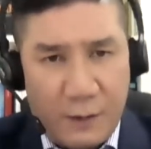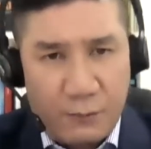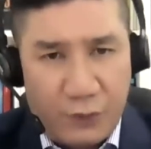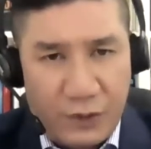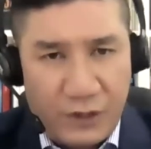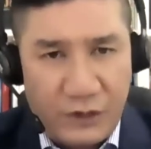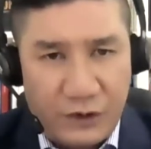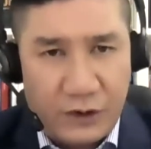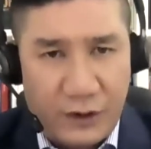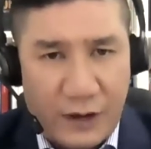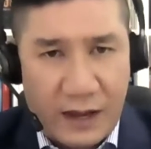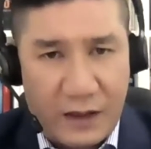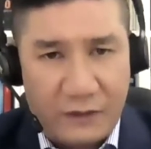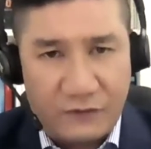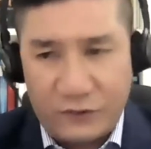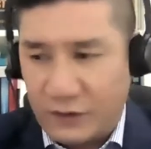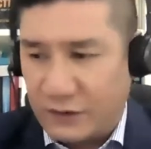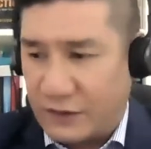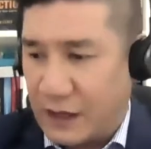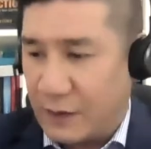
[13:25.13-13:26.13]
putting your
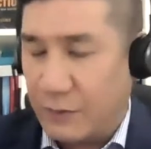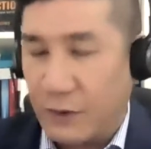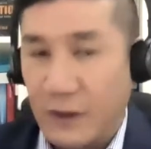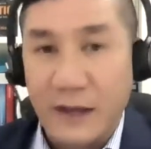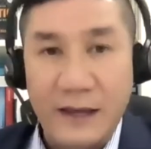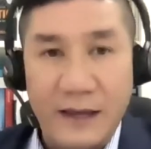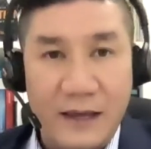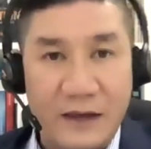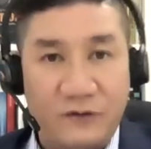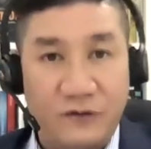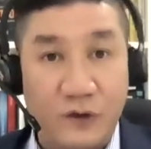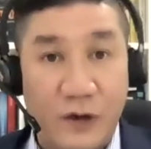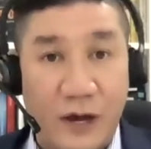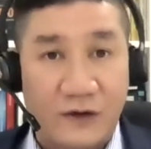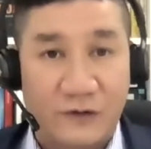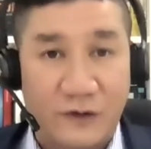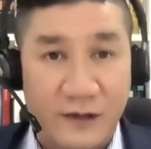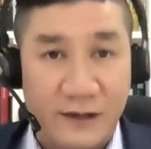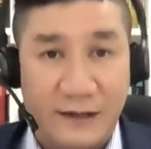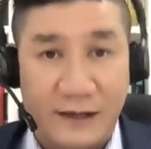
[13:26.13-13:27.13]
hands on the table, is you
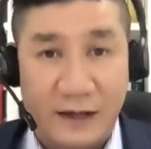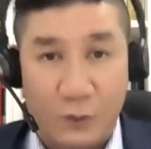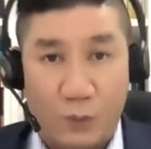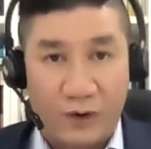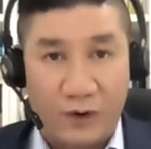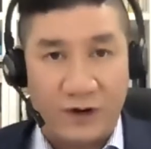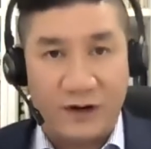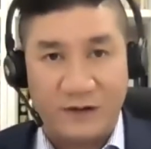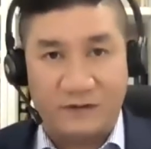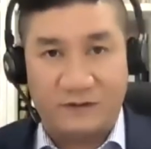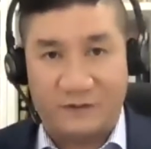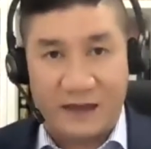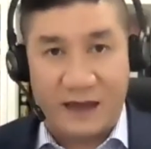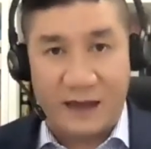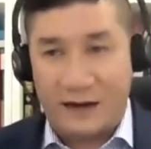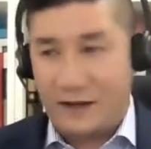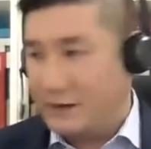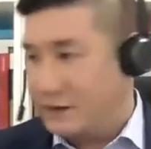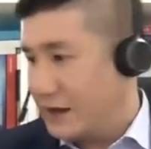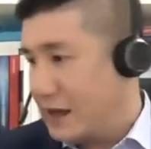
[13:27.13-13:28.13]
actually get one of these
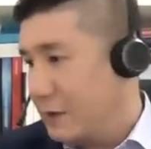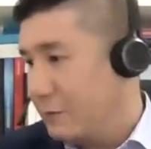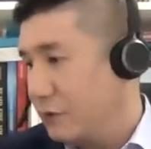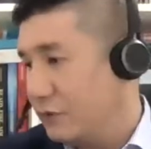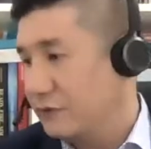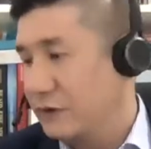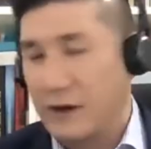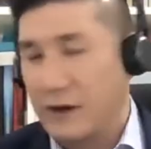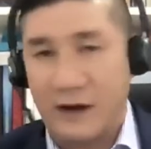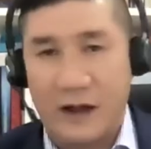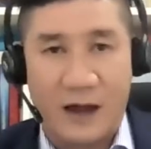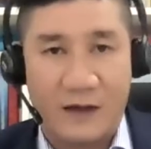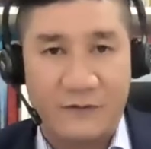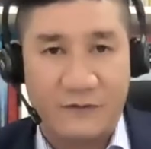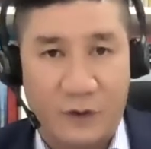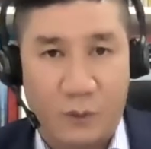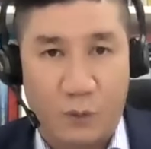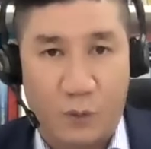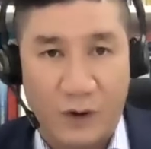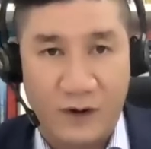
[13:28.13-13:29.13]
standing tables. Now,
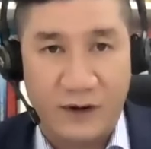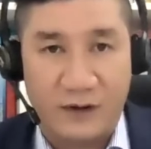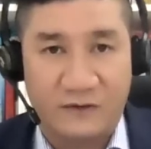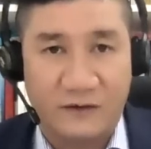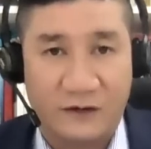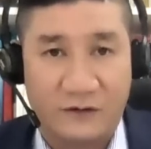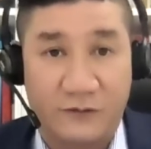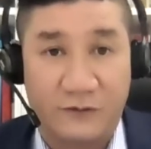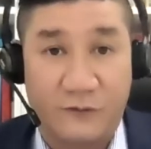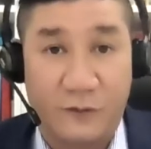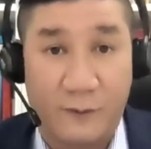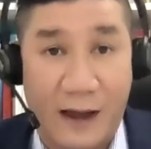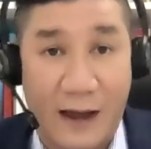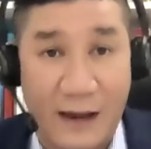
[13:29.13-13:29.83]
I've got one that's actually from